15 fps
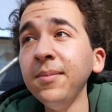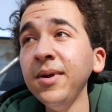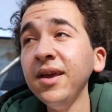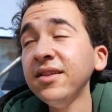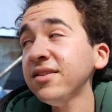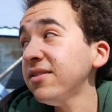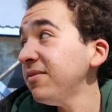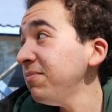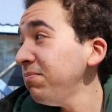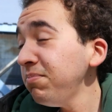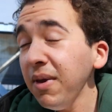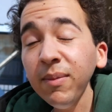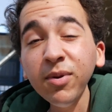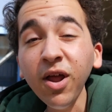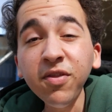it's
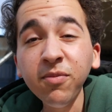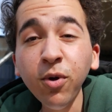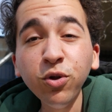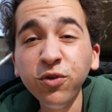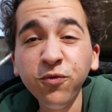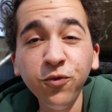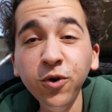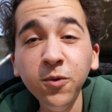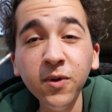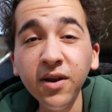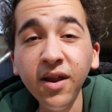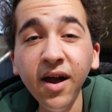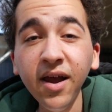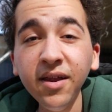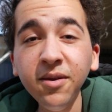maybe not the most frequent
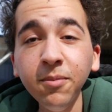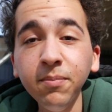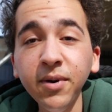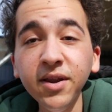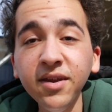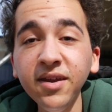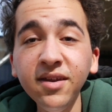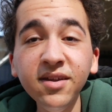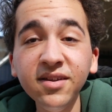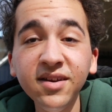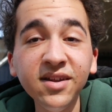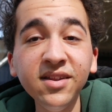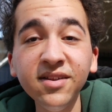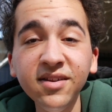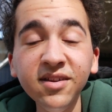line, but it is
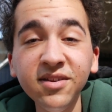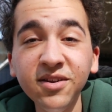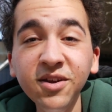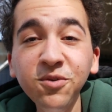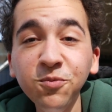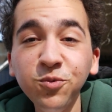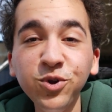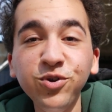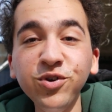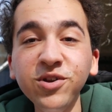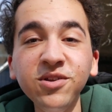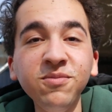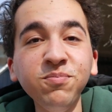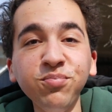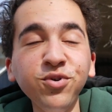consistent, which
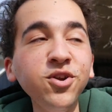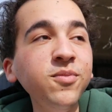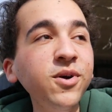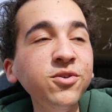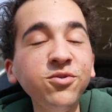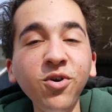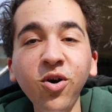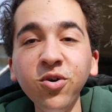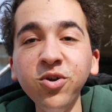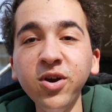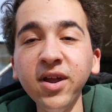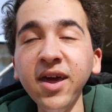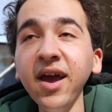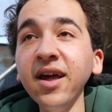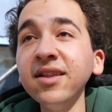is pretty much all you
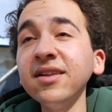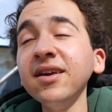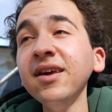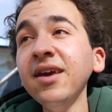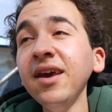can ask.